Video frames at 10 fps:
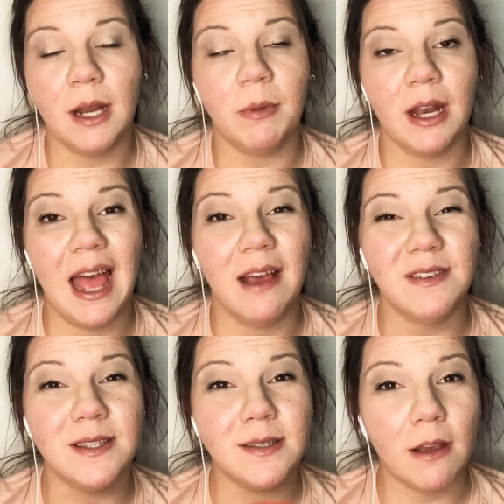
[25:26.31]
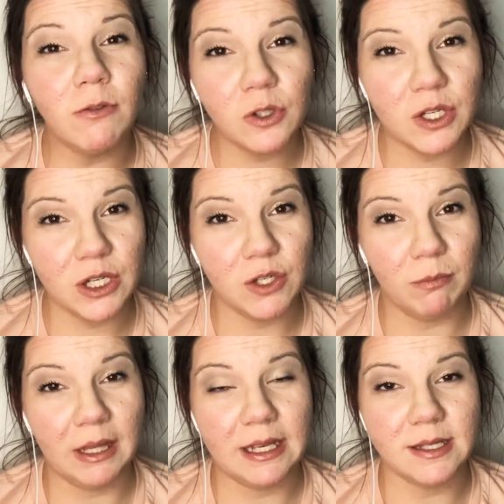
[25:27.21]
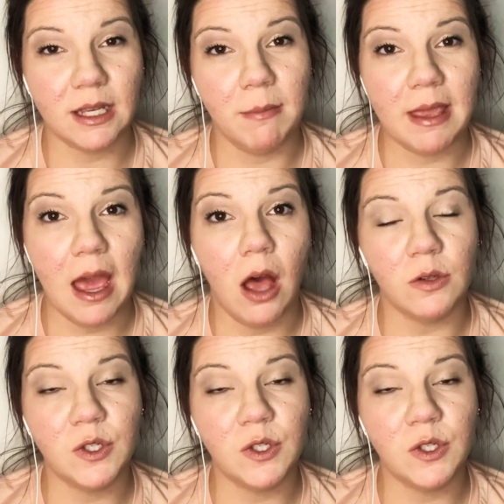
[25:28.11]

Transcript: I'm going to have several Tunisian blankets coming out.